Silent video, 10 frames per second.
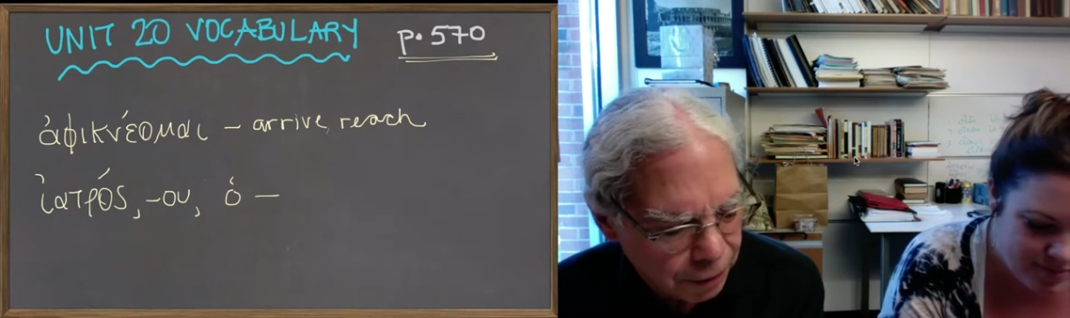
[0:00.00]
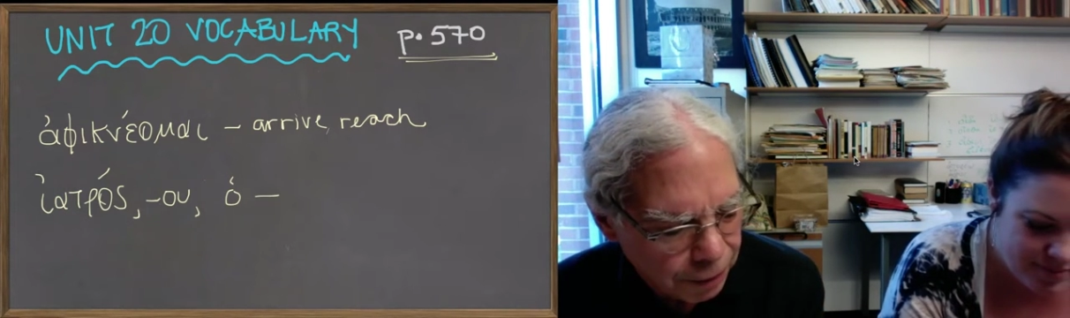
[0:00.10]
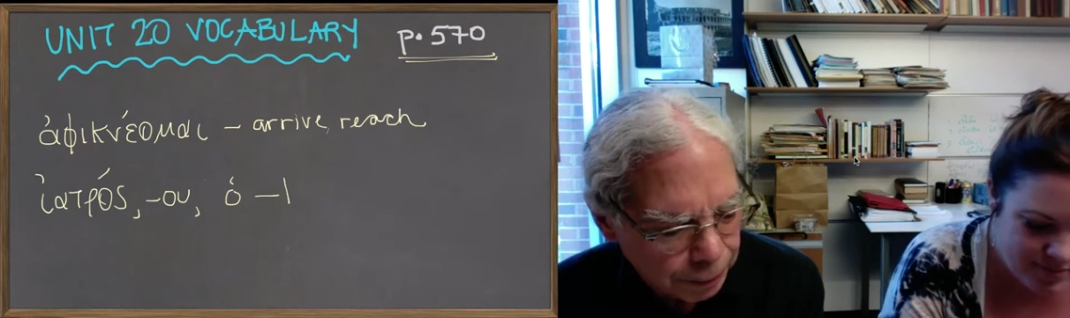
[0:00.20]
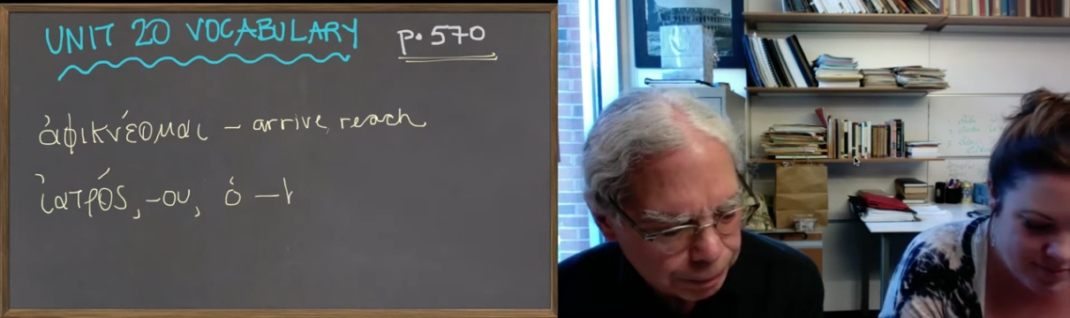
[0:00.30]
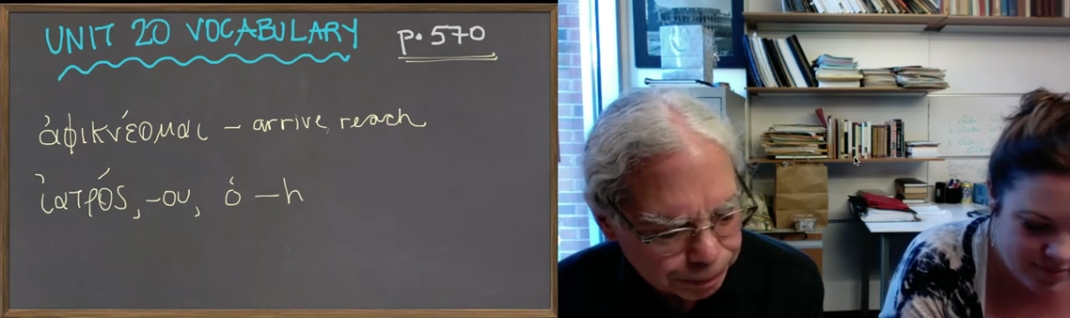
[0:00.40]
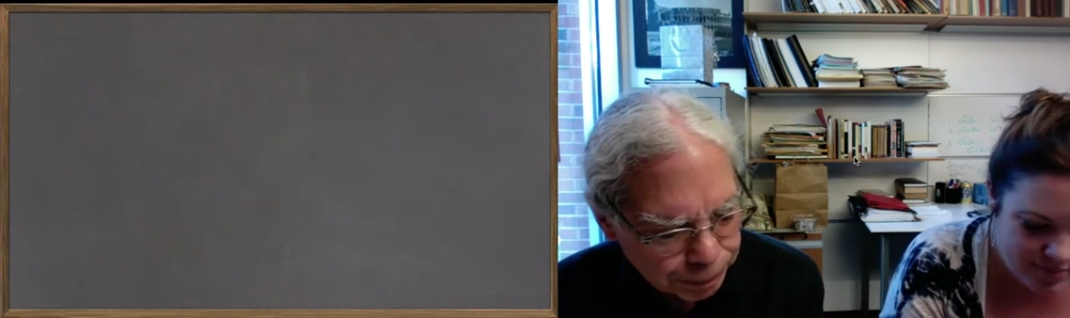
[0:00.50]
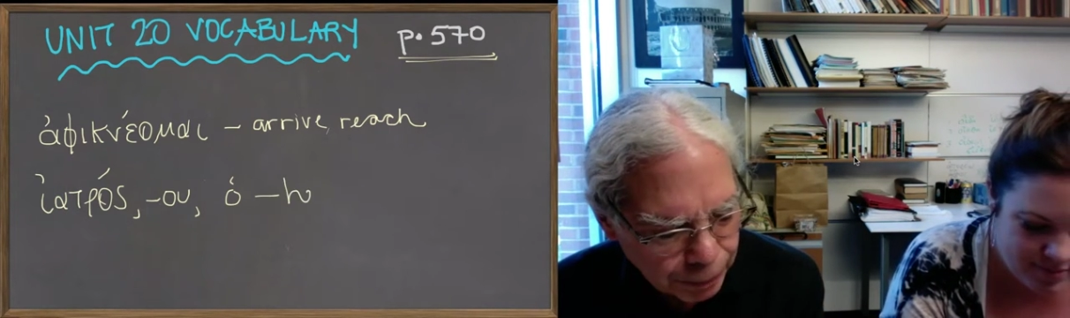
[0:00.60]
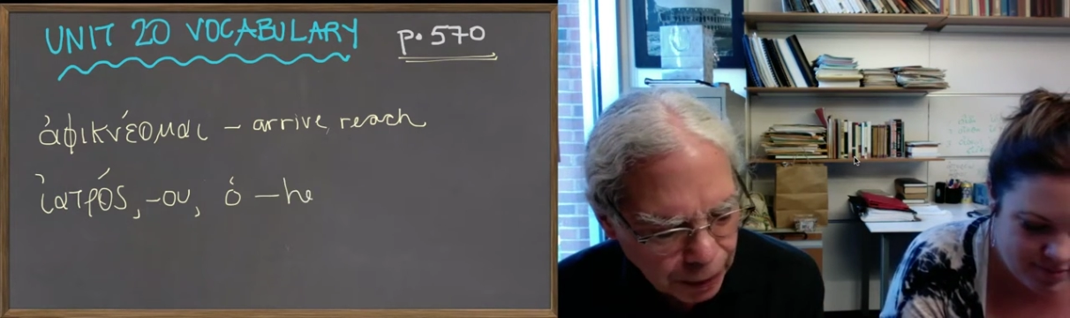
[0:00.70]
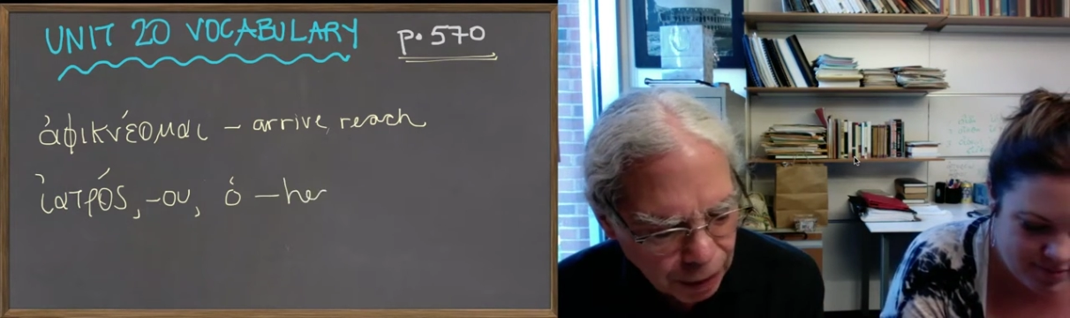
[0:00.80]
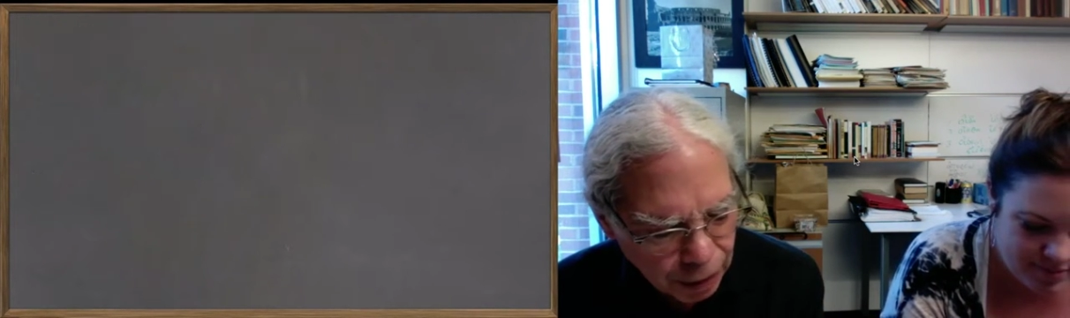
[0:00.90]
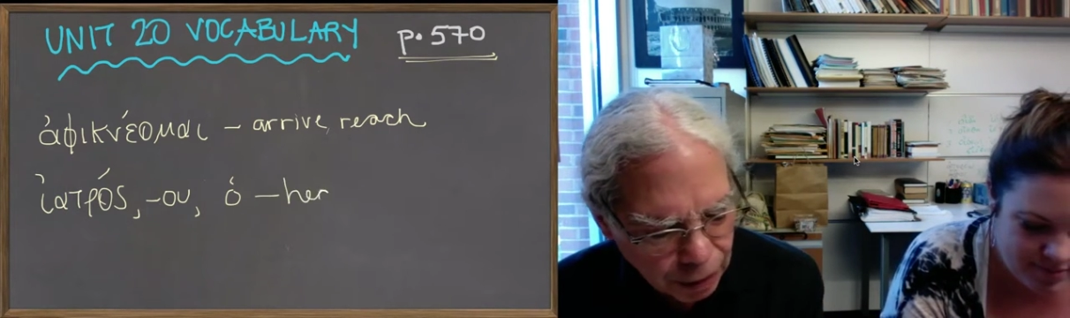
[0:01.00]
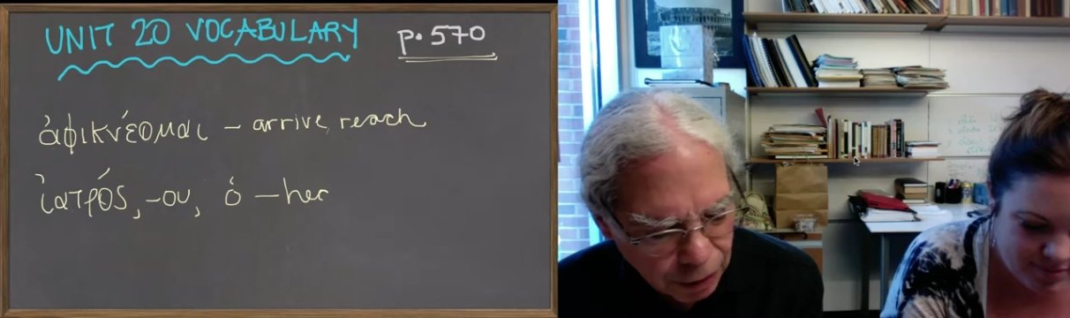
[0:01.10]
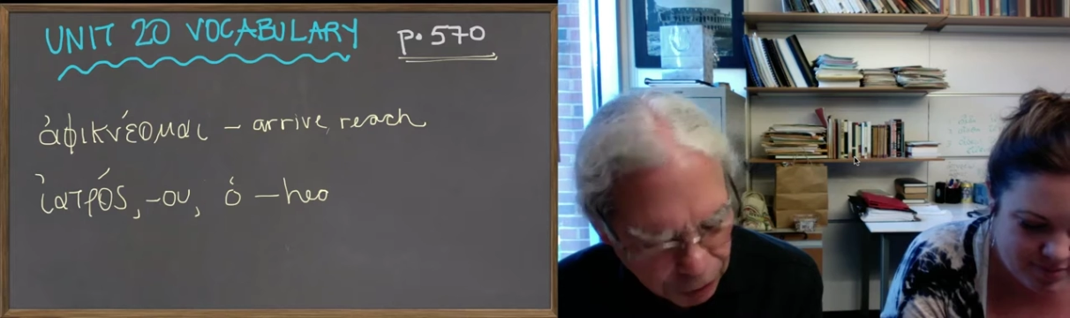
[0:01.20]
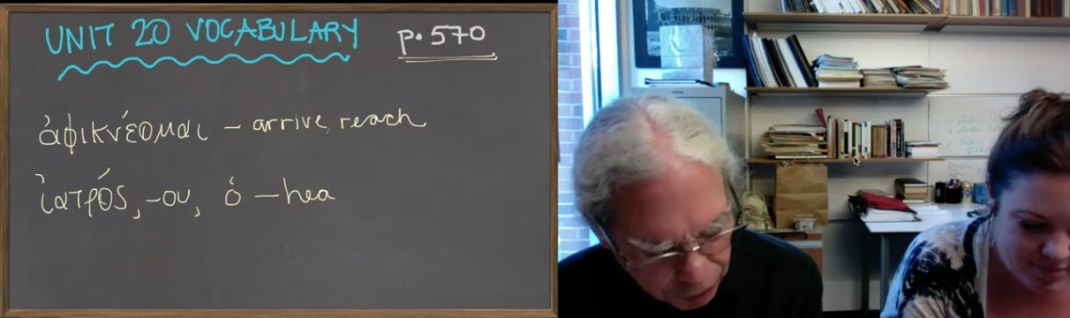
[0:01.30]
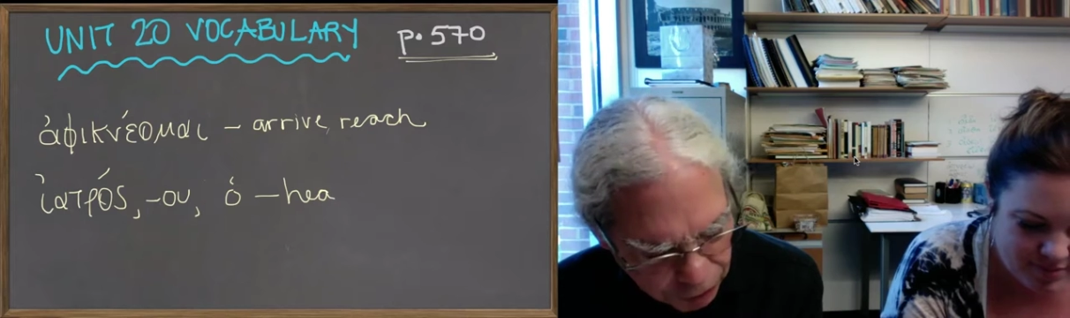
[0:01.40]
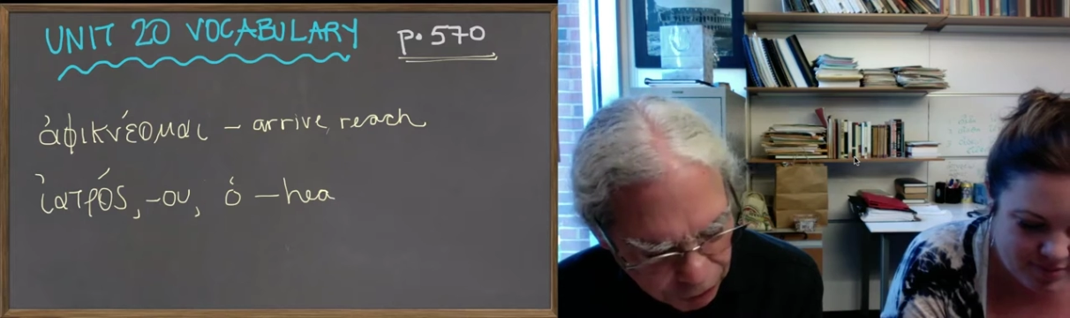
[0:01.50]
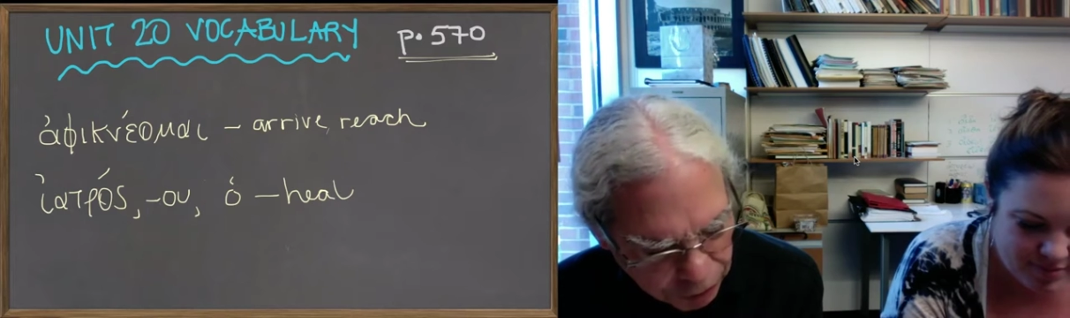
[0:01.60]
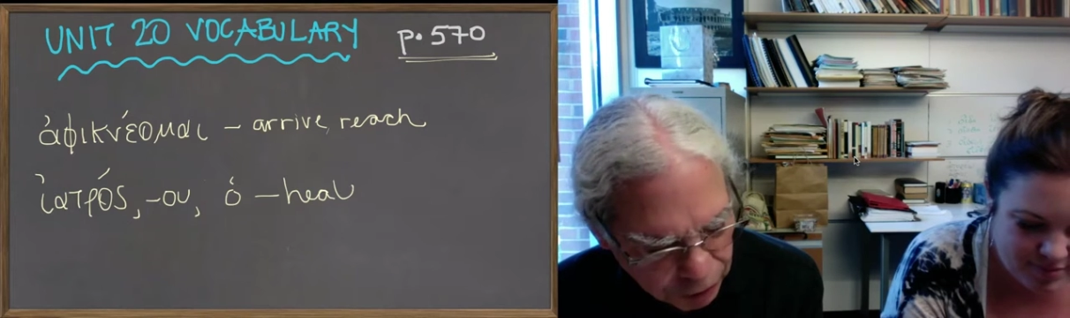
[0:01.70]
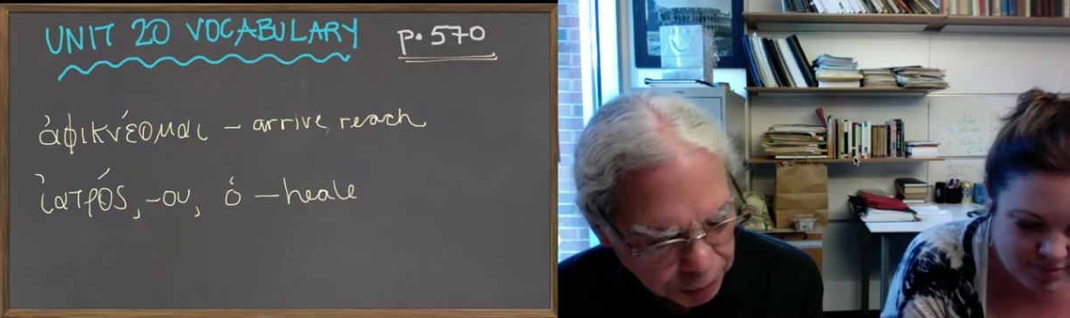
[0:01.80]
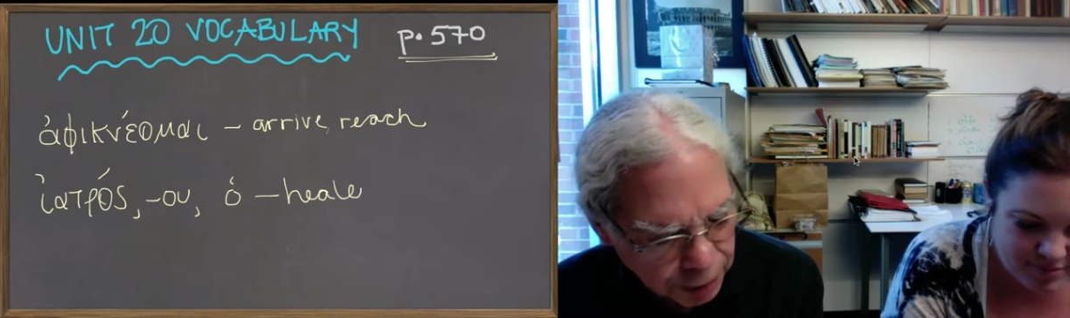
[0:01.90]
Um, there's the
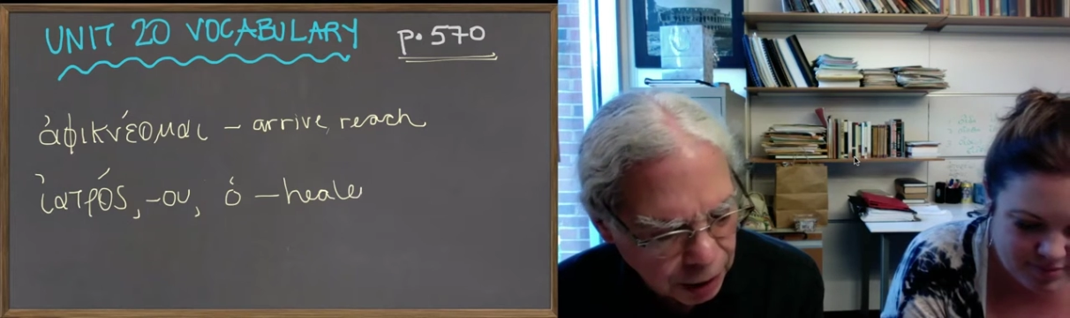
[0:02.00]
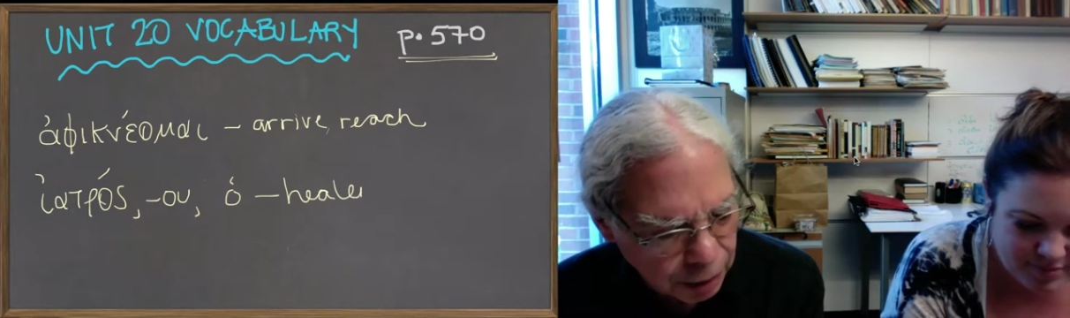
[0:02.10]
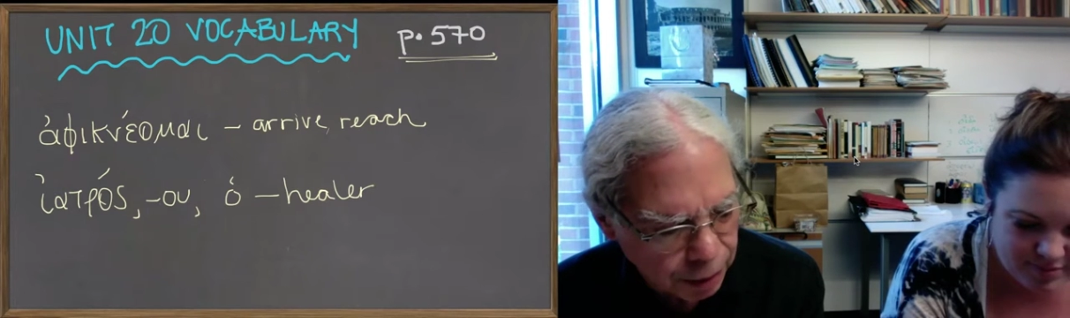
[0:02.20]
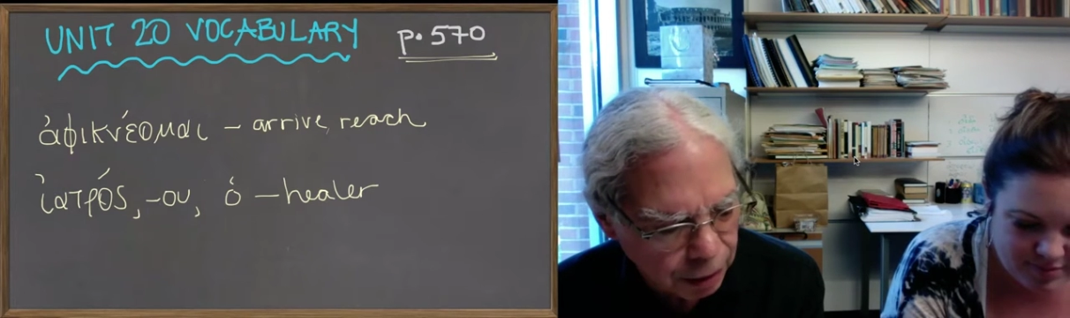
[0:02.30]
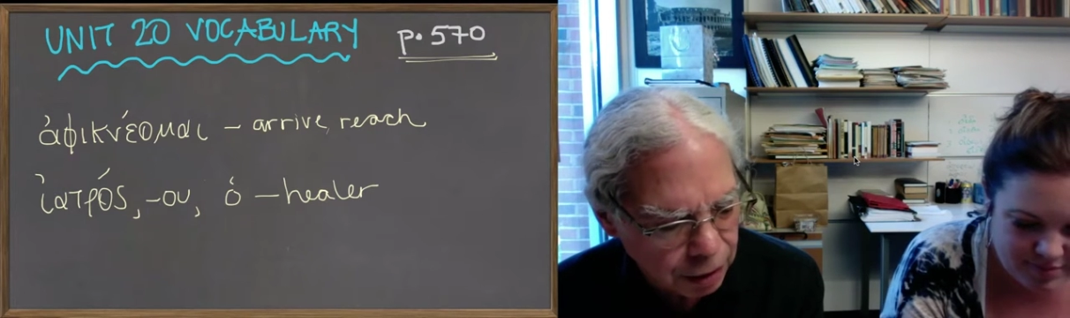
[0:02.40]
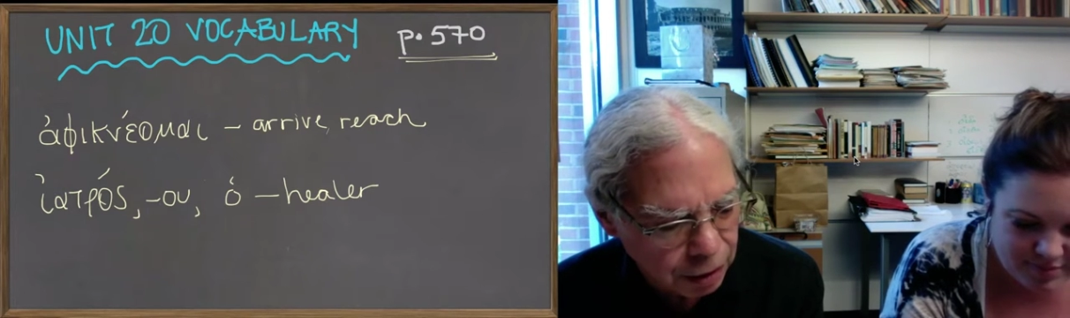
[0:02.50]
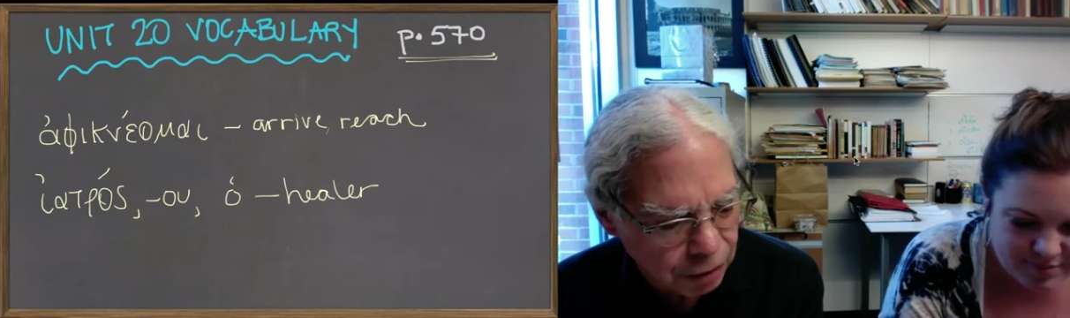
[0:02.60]
verb kmi,